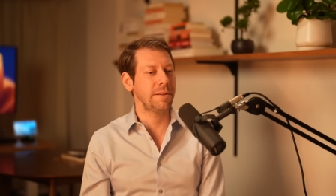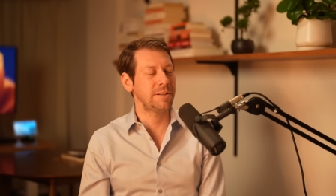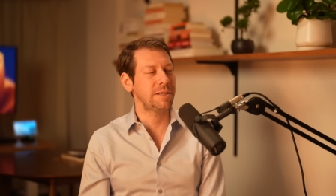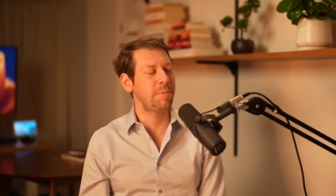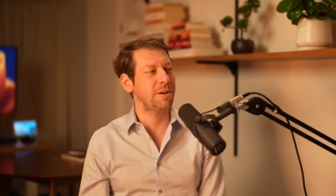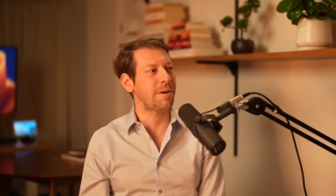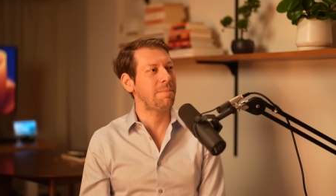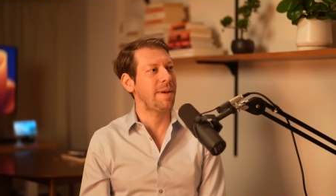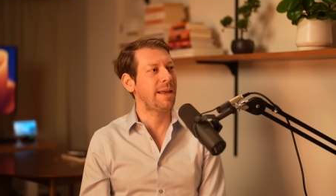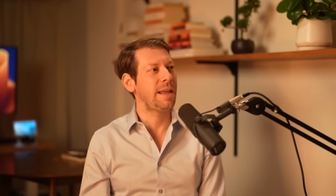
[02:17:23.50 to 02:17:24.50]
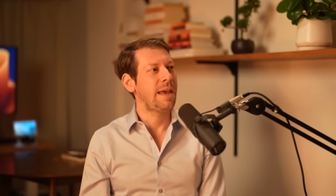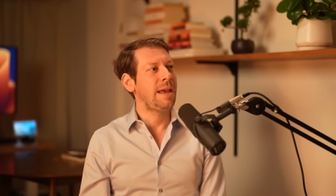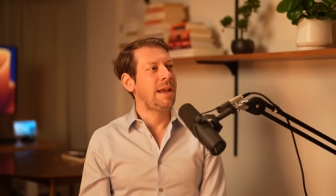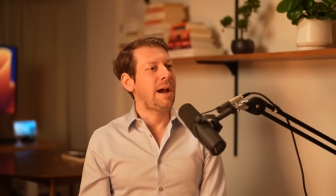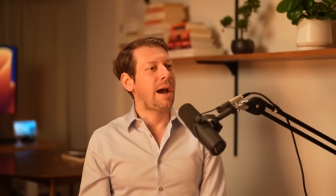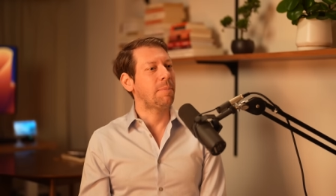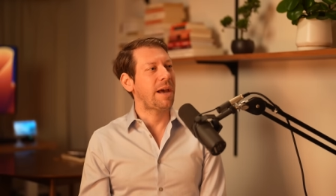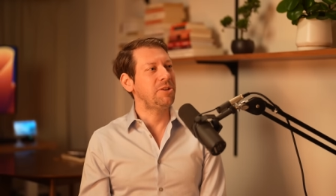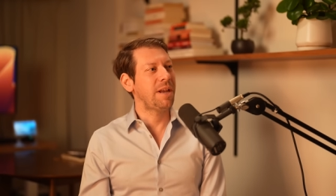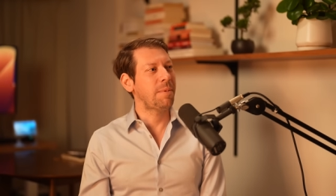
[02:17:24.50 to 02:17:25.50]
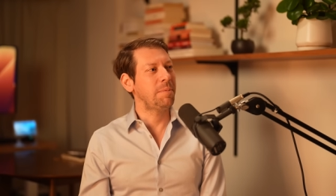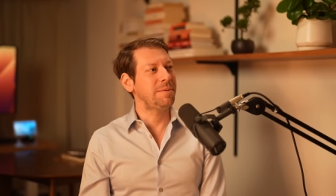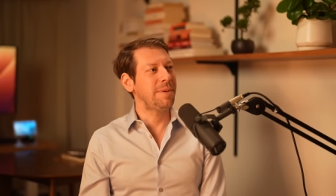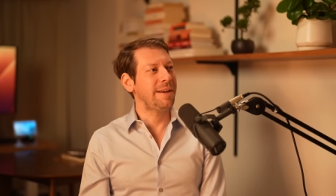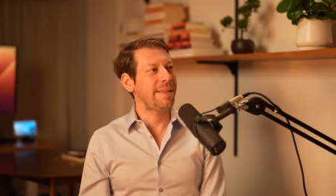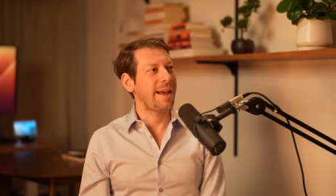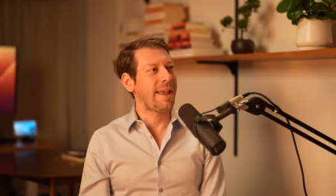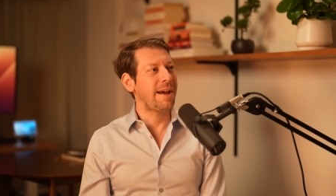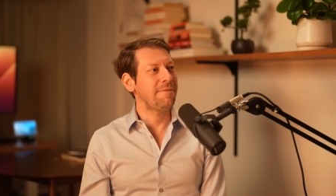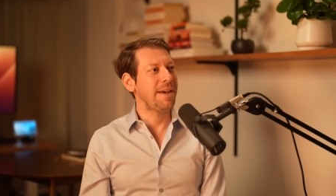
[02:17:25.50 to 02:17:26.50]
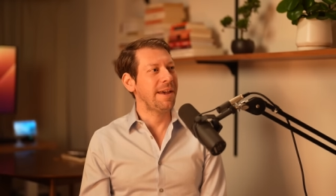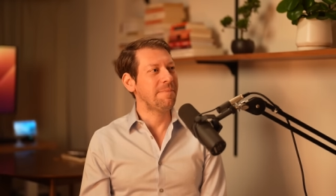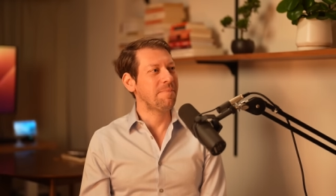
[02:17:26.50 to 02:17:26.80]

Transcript: this has been great, man. I'm glad you came up to me in that cafe.